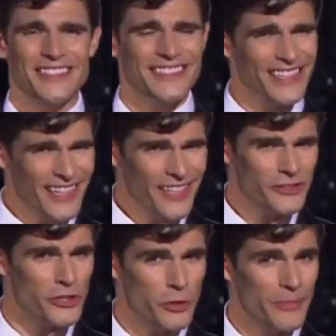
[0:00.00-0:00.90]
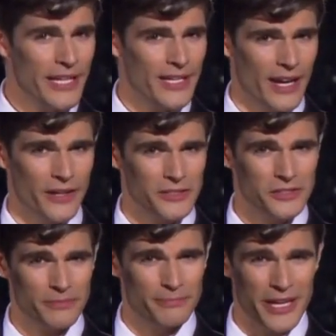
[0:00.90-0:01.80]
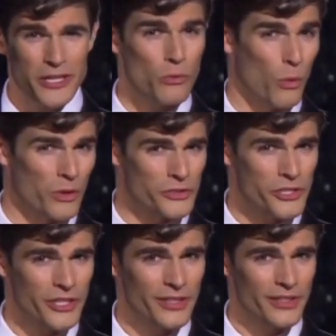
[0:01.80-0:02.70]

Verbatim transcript: Does eating too many carrots make you orange?